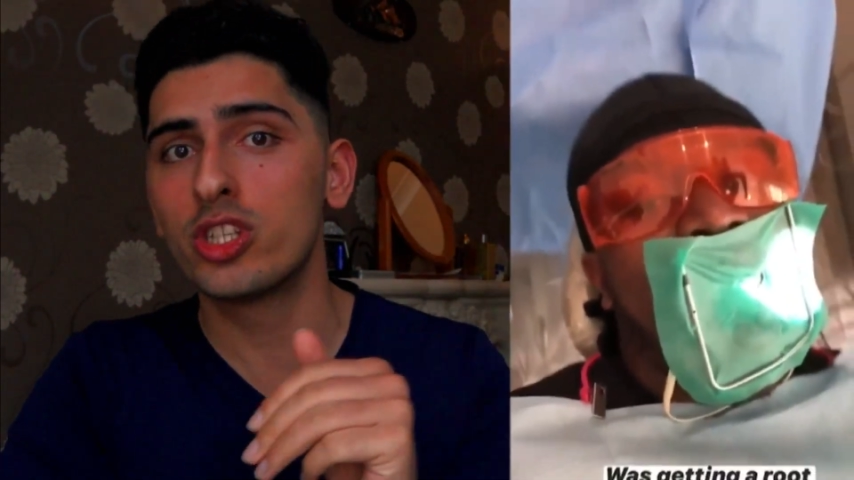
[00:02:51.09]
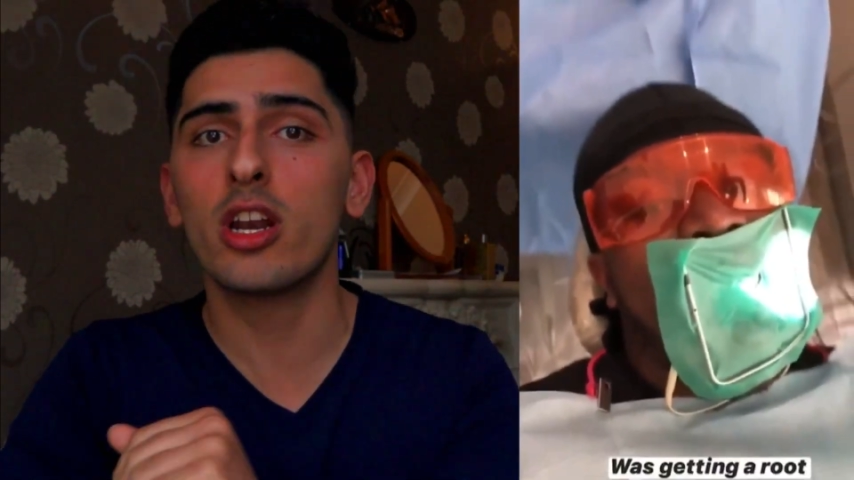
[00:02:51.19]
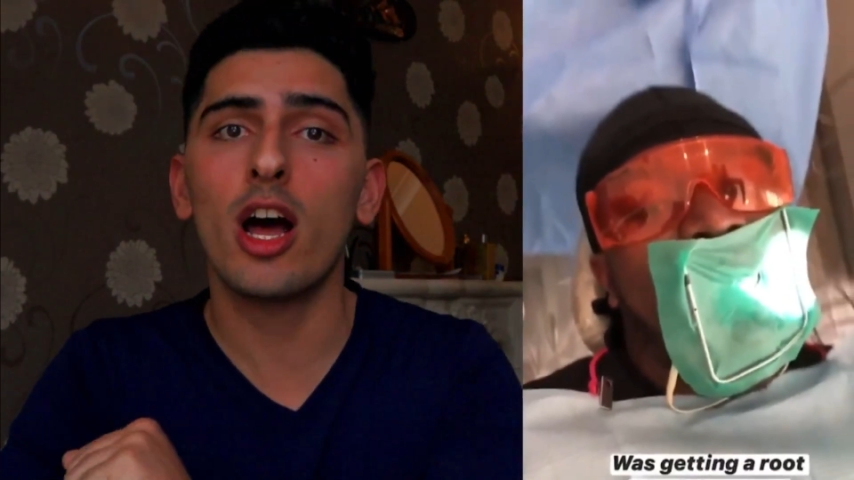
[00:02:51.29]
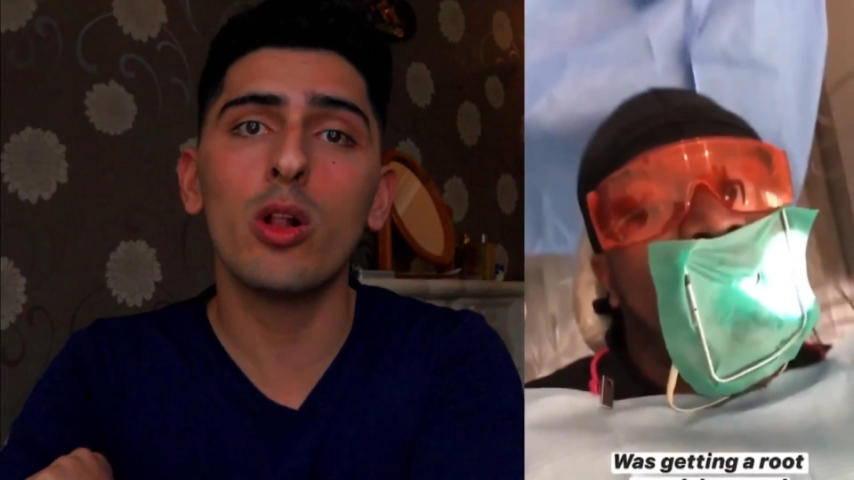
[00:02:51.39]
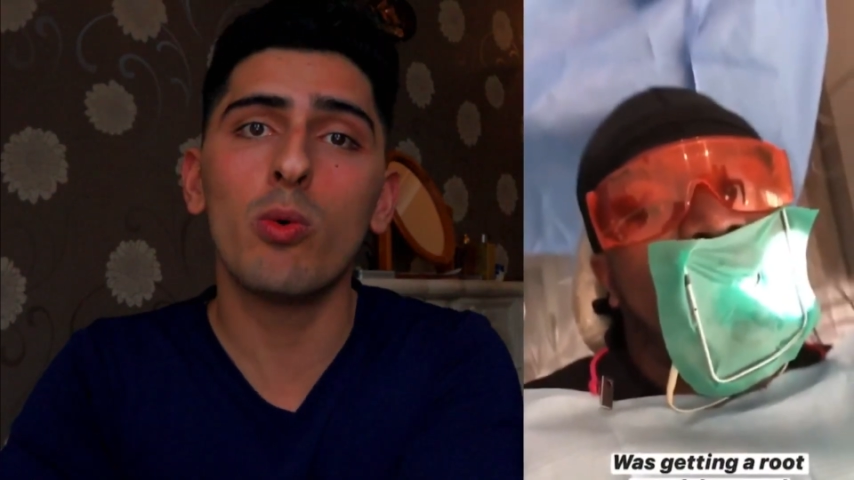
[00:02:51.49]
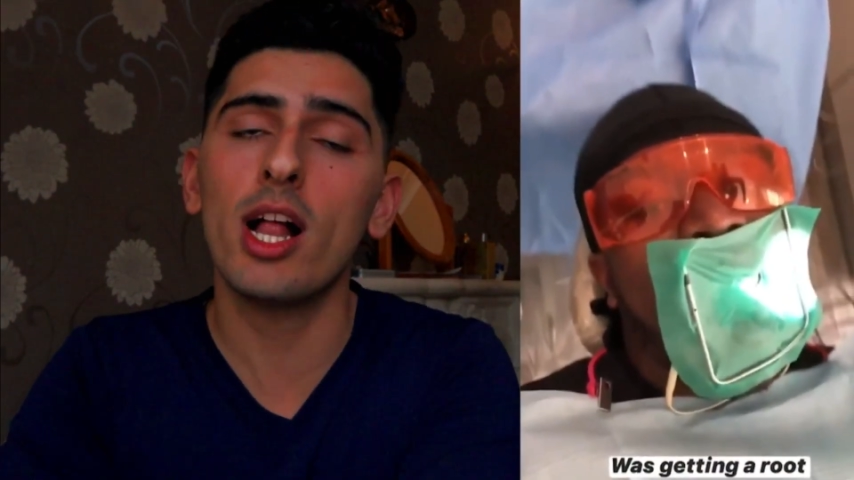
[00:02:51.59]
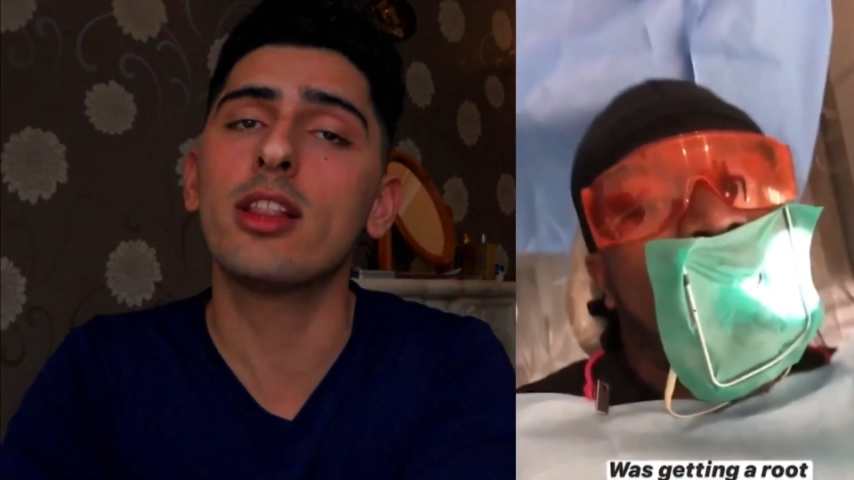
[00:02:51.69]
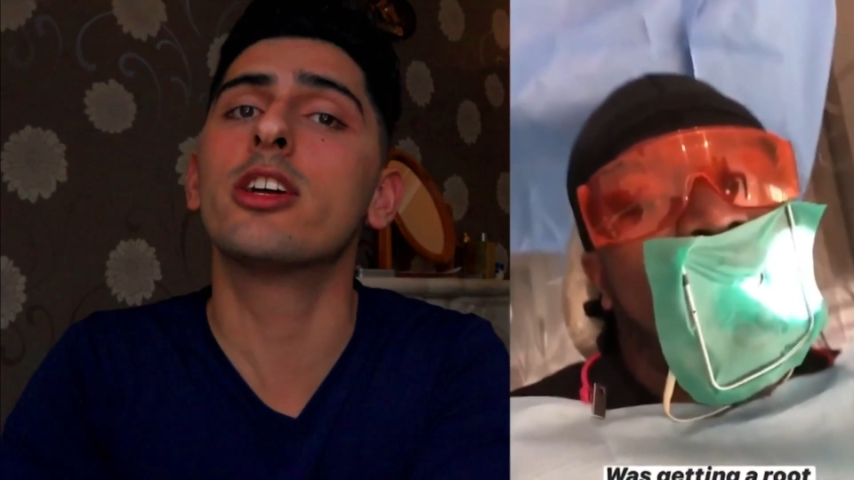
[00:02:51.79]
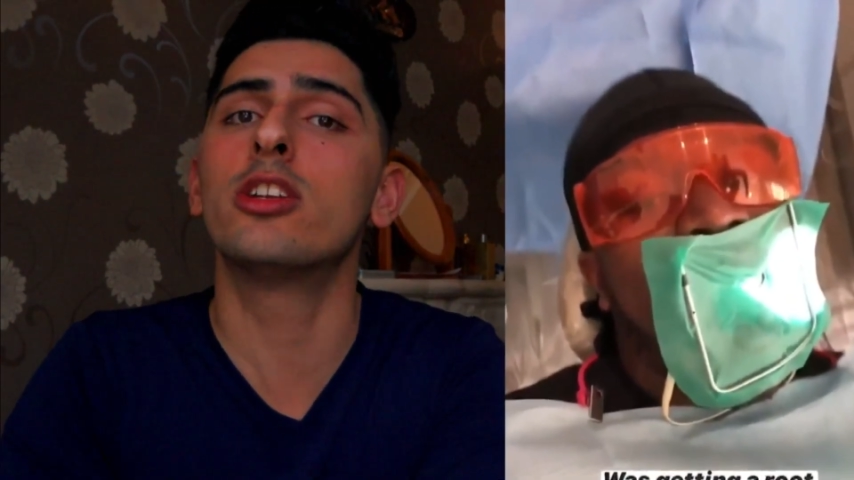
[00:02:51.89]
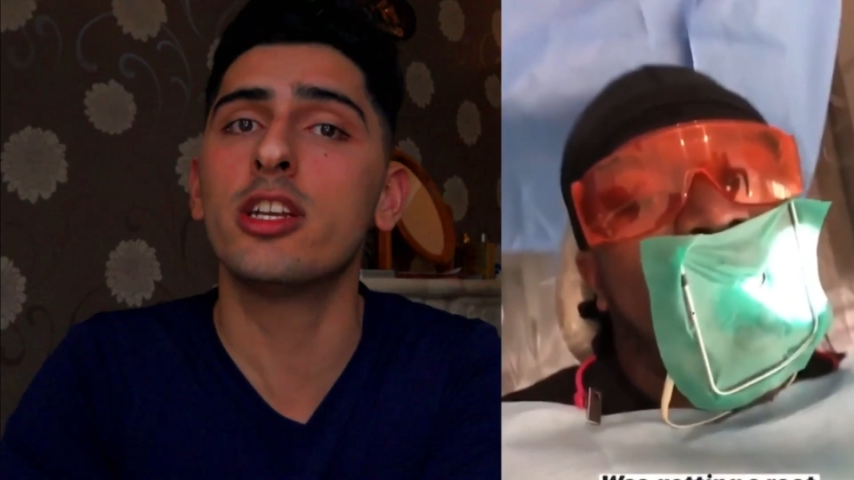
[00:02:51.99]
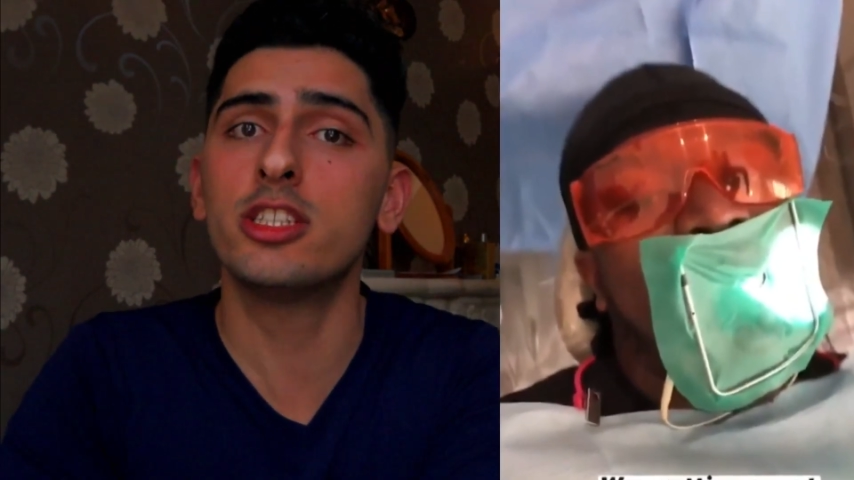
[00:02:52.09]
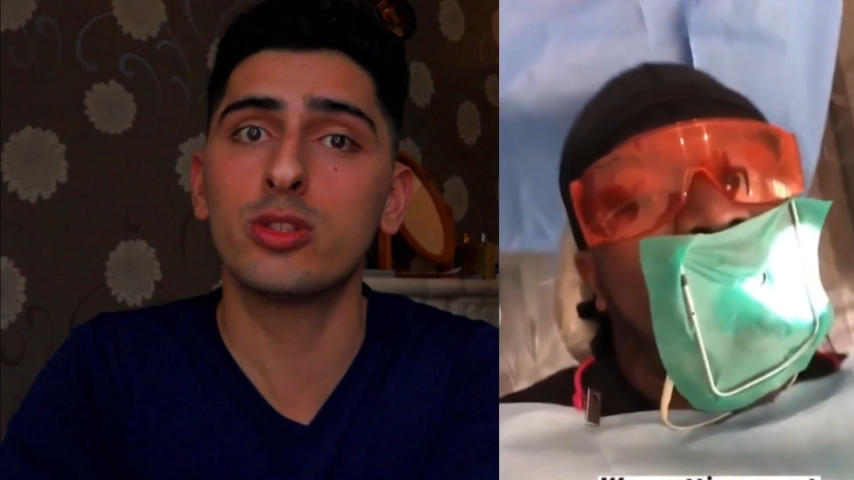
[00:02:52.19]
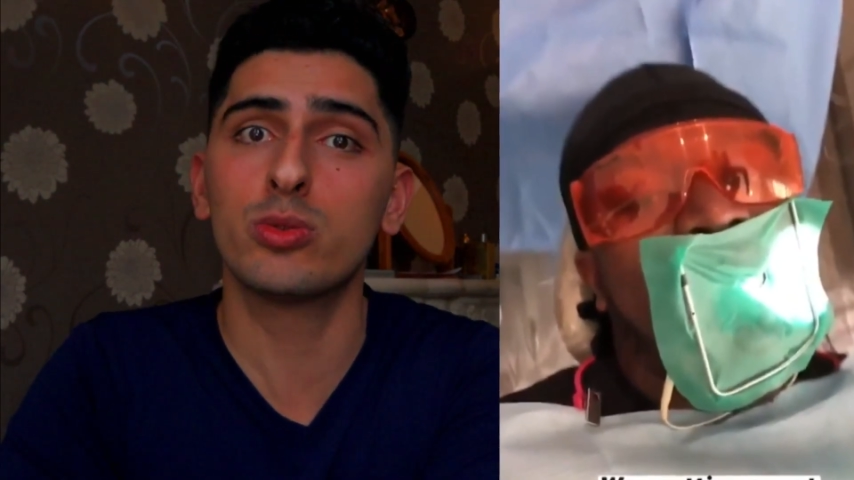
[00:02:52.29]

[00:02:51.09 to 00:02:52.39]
canal while the dentist